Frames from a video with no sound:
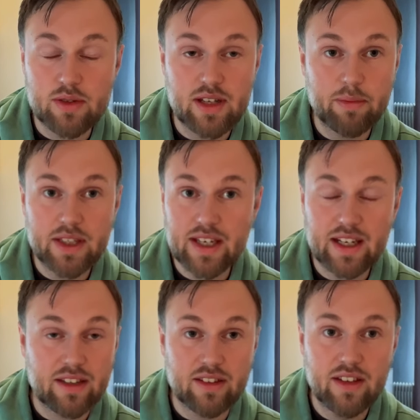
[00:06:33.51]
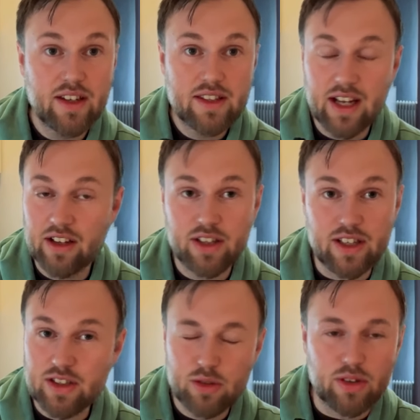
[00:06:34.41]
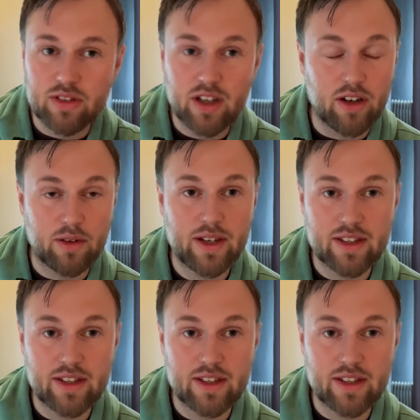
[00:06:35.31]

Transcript: something they can tell you that you don't know.